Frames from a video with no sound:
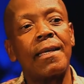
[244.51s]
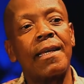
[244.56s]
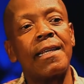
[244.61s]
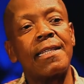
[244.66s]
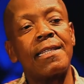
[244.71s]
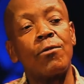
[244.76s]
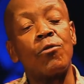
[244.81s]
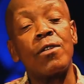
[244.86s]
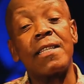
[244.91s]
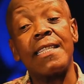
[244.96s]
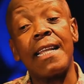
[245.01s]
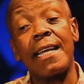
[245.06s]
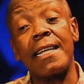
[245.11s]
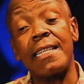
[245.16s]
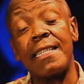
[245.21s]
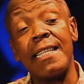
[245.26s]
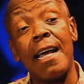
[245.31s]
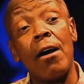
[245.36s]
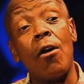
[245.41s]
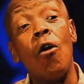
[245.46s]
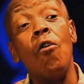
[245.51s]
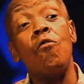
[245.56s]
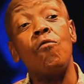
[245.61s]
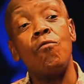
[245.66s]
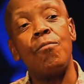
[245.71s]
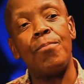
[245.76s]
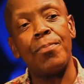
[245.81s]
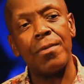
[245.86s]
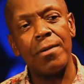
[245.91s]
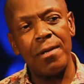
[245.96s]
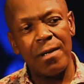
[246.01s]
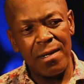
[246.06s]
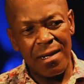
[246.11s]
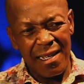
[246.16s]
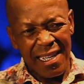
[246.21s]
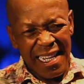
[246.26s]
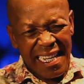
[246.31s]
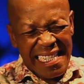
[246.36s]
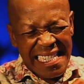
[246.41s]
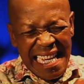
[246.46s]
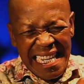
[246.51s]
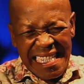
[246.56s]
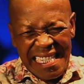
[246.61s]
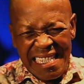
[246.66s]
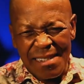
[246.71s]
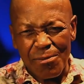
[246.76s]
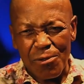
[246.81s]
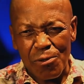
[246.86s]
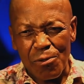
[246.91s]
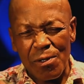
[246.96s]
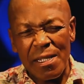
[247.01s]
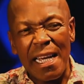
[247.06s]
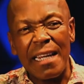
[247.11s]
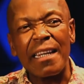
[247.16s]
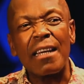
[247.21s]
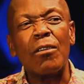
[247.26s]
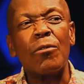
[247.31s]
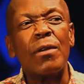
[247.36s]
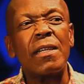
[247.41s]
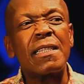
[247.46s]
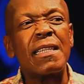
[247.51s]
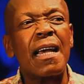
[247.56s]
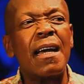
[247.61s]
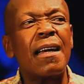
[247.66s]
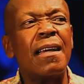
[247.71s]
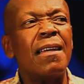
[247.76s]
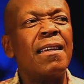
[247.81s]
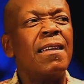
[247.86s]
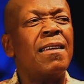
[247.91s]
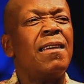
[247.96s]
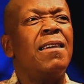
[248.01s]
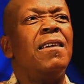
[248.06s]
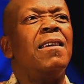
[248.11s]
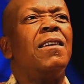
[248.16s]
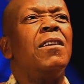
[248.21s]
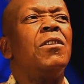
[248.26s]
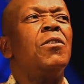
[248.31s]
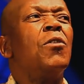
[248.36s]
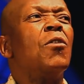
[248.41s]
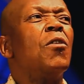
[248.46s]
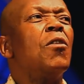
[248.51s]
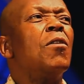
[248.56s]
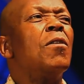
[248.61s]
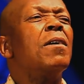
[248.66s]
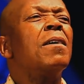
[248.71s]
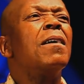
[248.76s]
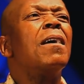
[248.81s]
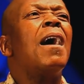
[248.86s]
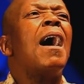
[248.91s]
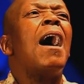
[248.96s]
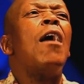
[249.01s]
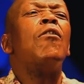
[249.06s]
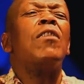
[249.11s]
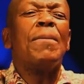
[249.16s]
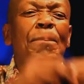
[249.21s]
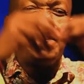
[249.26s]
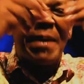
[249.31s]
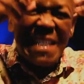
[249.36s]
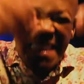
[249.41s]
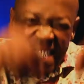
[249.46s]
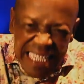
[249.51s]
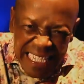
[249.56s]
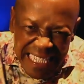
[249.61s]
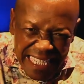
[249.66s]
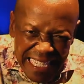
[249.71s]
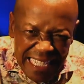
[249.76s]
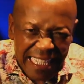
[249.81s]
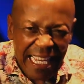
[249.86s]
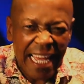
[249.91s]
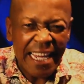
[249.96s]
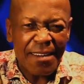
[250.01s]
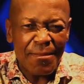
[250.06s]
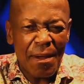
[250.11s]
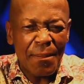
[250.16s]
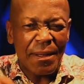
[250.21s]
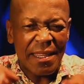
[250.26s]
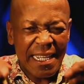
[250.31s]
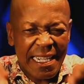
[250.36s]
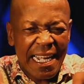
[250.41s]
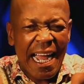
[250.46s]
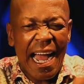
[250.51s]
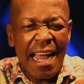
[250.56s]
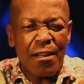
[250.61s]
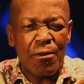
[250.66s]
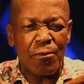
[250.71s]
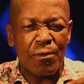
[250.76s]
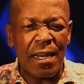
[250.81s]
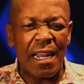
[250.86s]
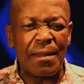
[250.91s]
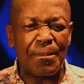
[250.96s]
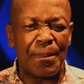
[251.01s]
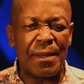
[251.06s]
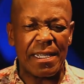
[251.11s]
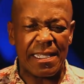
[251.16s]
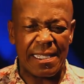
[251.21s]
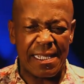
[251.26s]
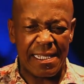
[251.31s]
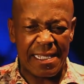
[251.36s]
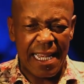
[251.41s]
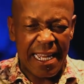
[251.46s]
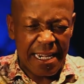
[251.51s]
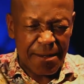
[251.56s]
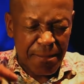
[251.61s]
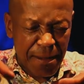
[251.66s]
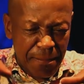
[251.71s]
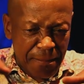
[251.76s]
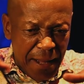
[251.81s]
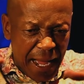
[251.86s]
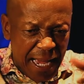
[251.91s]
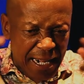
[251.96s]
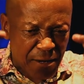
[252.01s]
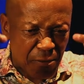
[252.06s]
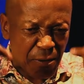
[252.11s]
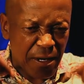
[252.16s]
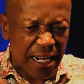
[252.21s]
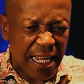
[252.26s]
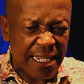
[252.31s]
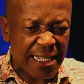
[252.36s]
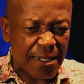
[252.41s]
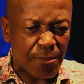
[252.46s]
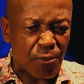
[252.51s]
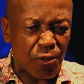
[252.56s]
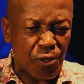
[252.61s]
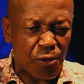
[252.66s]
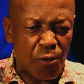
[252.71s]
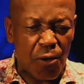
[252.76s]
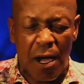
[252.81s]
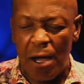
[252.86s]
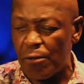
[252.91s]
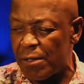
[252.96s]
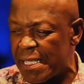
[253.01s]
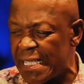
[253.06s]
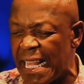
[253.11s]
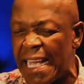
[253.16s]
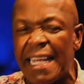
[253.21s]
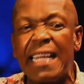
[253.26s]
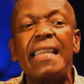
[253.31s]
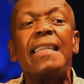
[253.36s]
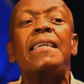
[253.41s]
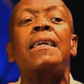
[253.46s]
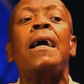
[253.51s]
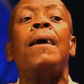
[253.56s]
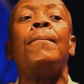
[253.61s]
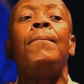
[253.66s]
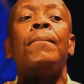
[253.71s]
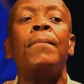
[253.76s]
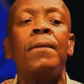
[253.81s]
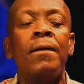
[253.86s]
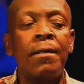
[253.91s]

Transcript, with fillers: There's no hope. You know, how the business thing, I remember the guy who had a business. I remember, you know, how's the income.